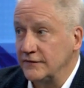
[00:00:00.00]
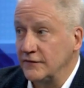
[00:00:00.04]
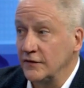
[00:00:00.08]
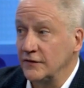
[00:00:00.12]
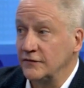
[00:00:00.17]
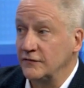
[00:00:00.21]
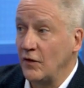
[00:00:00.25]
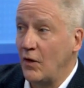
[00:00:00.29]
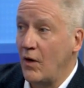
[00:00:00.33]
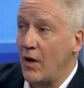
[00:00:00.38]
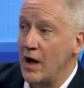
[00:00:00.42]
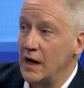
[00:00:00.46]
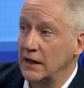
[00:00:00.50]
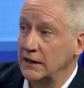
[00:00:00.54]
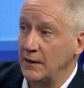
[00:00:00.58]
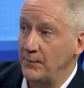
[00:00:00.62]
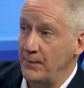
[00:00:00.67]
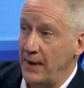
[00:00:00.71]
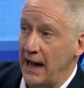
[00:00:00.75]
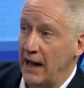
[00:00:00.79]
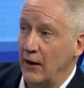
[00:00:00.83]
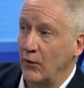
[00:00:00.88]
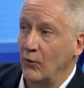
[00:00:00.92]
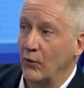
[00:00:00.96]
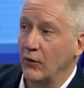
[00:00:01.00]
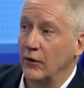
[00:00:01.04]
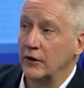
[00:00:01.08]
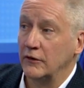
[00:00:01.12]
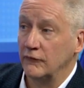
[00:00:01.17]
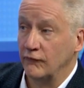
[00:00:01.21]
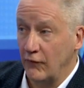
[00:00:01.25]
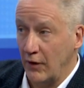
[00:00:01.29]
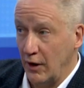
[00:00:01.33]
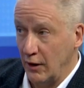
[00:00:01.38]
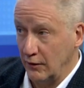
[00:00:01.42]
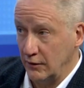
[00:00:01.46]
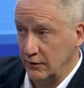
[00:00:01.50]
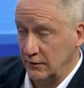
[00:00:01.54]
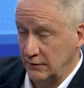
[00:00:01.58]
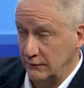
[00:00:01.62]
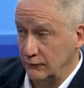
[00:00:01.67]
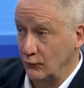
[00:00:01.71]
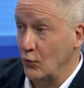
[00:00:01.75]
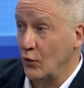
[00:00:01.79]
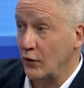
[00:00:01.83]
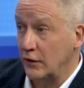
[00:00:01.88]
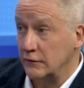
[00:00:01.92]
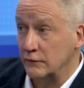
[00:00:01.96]
to talk about workload,
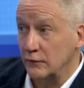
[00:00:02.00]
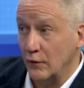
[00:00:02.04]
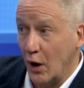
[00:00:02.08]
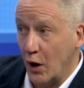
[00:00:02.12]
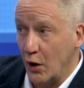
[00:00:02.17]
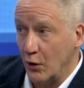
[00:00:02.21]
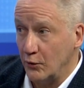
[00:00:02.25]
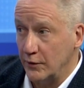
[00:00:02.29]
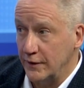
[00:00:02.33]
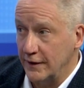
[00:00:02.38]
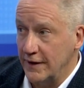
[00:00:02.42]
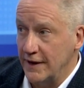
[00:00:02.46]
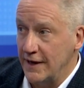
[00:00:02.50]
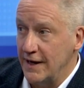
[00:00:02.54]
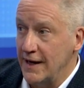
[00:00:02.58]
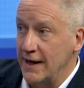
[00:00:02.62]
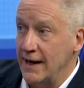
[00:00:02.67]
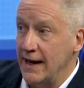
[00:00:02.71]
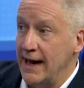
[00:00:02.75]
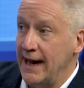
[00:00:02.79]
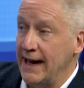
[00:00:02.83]
workload mm-hmm.